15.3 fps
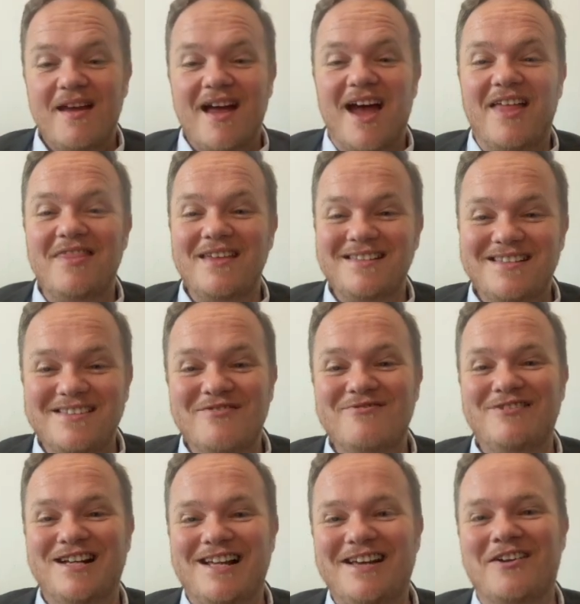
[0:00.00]
And this is a
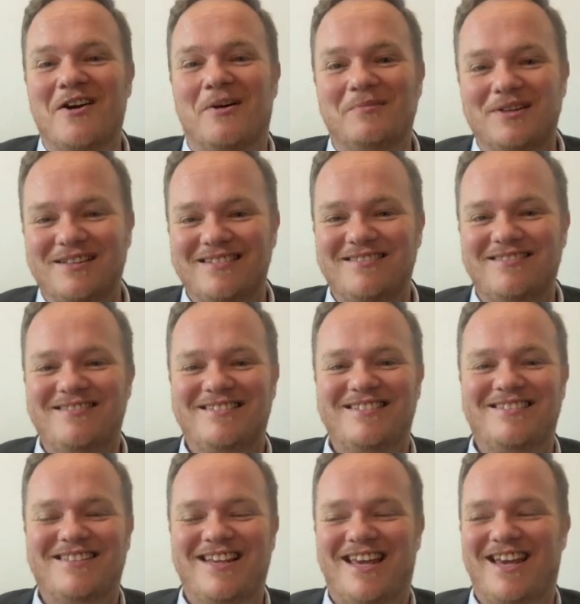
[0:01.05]
really common
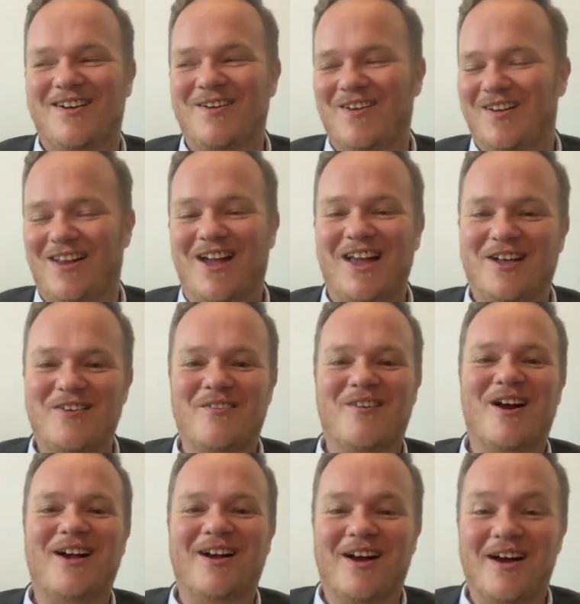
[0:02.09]
like
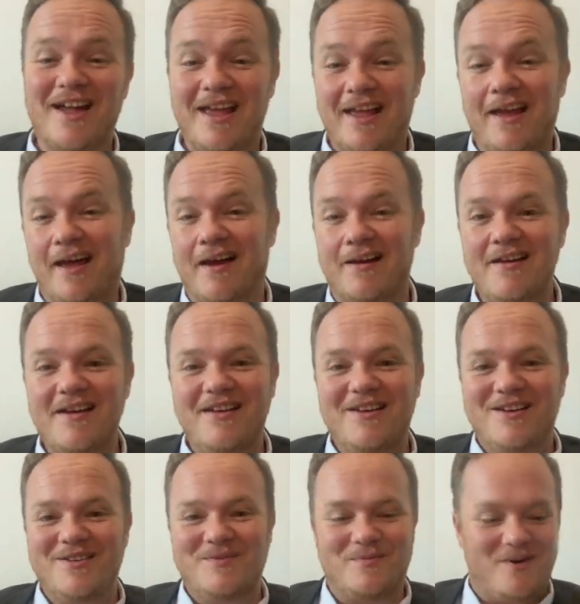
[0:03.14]
quote I hear
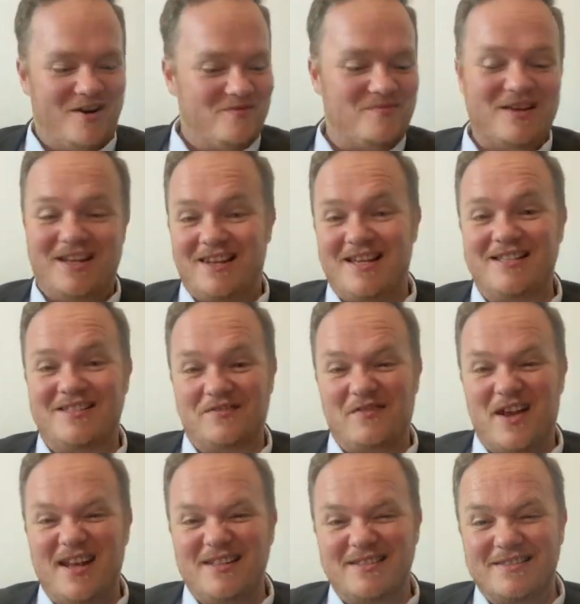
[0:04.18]
when I've been at these
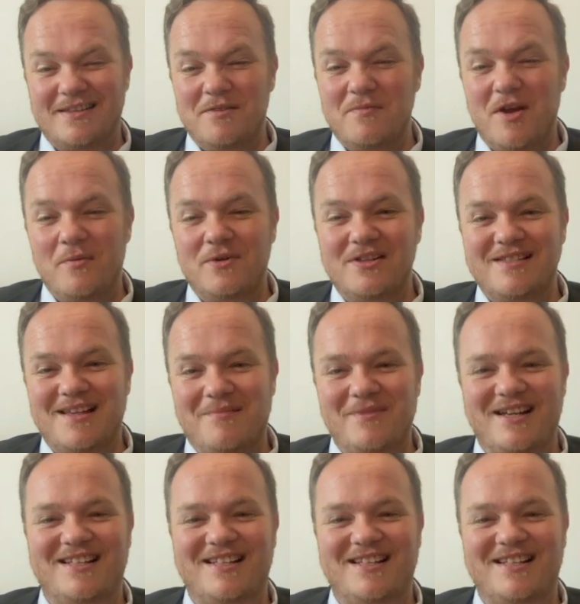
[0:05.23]
events, and I'm like, what does that mean?